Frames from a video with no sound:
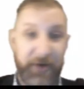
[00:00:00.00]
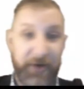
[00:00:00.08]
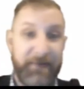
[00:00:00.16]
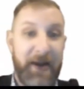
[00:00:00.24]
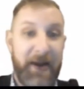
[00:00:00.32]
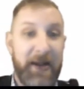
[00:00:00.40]

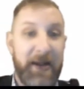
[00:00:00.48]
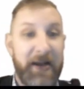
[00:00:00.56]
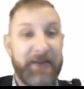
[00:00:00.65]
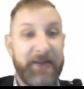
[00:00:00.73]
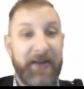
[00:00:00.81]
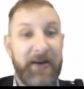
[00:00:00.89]
Right? That's
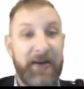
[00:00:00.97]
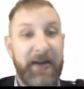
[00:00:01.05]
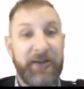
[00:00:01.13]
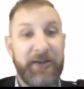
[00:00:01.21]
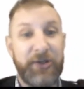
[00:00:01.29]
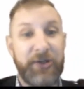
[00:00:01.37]
our
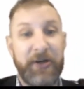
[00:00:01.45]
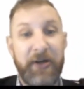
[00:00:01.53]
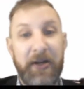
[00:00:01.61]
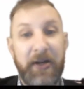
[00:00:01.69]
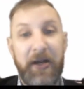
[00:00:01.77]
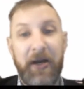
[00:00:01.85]
nature.
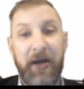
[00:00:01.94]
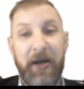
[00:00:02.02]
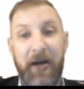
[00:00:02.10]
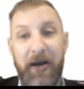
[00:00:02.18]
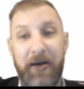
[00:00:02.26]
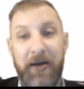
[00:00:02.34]

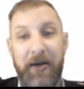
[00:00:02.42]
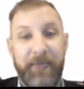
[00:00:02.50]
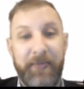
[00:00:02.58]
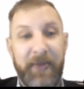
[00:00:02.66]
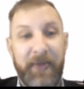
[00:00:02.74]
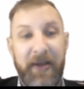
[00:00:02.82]

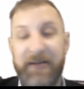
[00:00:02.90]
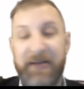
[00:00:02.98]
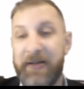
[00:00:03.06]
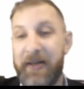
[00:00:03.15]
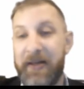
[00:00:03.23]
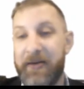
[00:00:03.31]
The idea
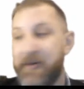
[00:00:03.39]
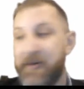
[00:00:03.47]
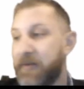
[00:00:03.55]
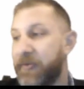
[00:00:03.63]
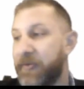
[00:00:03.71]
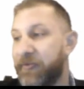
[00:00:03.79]
that
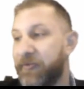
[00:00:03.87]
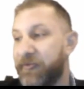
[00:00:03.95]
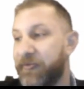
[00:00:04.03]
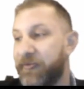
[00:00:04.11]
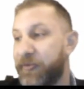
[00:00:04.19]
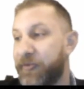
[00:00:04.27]
we
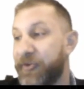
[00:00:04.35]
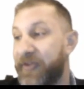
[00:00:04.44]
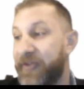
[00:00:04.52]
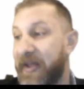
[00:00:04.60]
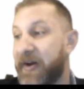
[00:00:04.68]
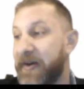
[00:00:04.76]
forsake
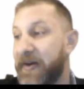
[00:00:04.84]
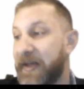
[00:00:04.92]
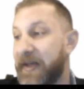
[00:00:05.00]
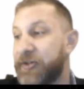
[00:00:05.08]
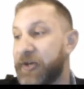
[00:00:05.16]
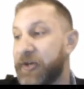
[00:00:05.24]
our
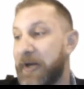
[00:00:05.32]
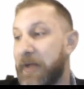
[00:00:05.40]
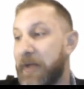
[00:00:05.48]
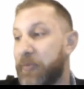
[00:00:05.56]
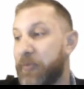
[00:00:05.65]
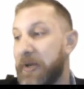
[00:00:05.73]
nature and
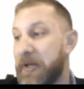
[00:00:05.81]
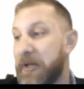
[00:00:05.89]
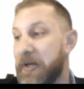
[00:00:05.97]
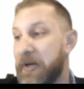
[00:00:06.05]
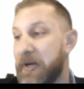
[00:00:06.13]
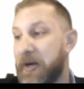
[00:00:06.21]
we
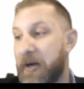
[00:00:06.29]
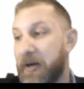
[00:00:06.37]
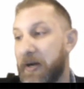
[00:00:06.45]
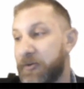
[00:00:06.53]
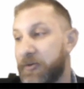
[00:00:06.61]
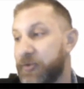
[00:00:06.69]

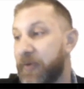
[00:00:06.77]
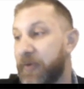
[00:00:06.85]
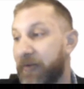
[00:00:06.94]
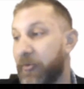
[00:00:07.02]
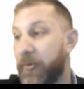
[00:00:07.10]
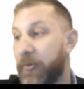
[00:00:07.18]
do whatever
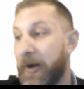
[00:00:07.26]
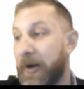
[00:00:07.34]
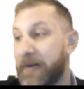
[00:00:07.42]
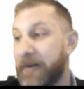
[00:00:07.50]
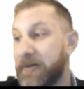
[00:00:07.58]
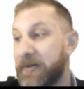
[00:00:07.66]
we want
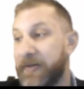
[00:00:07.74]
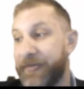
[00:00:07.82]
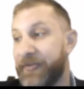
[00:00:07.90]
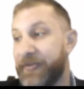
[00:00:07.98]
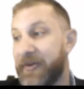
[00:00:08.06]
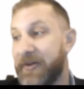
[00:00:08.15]
is
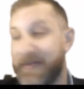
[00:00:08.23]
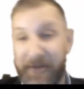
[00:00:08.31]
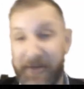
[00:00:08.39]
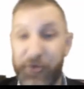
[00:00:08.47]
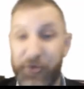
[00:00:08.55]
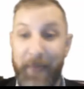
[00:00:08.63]

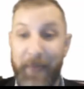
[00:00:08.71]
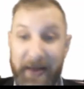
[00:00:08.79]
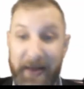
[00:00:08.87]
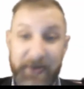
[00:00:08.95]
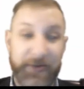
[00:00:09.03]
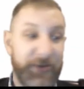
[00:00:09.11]

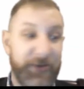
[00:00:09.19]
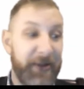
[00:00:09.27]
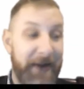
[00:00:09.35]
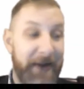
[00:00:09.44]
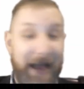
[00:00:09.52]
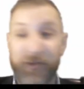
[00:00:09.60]
detrimental to the
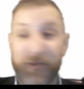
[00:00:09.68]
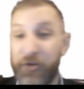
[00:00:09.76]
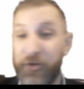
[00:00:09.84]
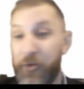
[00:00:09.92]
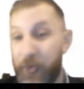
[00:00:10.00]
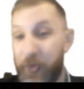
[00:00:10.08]
natural
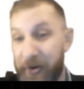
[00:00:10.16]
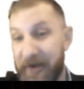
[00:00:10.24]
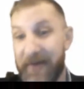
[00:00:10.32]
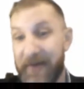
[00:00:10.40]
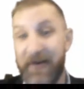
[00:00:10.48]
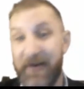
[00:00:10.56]
order,
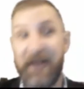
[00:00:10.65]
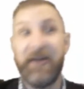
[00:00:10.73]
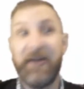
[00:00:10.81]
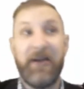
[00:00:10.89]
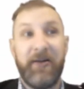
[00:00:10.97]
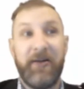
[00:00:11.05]
right?
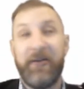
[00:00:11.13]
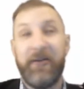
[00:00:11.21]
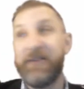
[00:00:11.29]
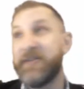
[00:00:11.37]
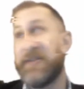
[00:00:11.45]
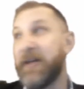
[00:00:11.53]
You could
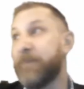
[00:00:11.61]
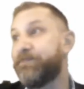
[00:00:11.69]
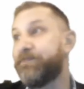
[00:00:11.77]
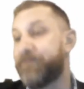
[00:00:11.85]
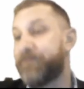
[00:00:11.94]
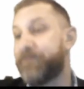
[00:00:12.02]
say
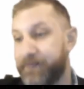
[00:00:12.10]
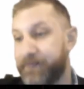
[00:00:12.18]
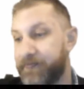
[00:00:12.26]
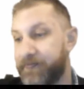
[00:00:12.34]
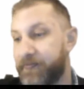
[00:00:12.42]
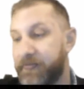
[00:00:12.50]

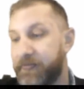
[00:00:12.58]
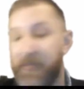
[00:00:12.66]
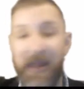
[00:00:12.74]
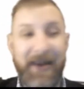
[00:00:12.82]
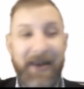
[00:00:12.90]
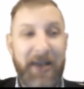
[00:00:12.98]

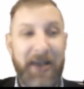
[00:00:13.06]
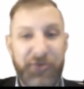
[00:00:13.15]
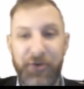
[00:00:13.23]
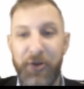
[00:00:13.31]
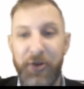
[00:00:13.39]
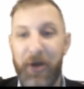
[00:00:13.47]
natural
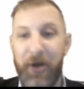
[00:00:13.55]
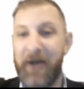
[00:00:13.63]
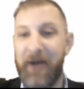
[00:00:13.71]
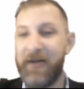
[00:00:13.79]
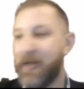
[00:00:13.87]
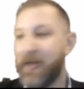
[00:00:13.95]
law,
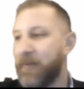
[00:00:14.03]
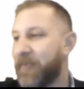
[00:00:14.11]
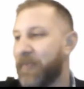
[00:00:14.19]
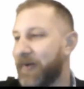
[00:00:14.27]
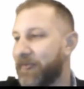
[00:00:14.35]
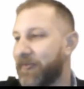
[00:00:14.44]
but
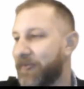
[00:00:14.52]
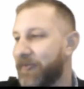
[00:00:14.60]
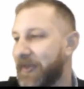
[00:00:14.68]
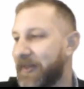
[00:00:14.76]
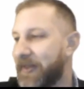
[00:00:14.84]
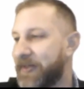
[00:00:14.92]
really
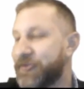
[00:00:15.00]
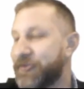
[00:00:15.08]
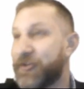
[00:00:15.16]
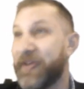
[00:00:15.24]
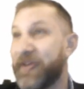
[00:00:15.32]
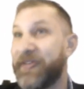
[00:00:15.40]
there's
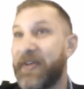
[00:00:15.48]
just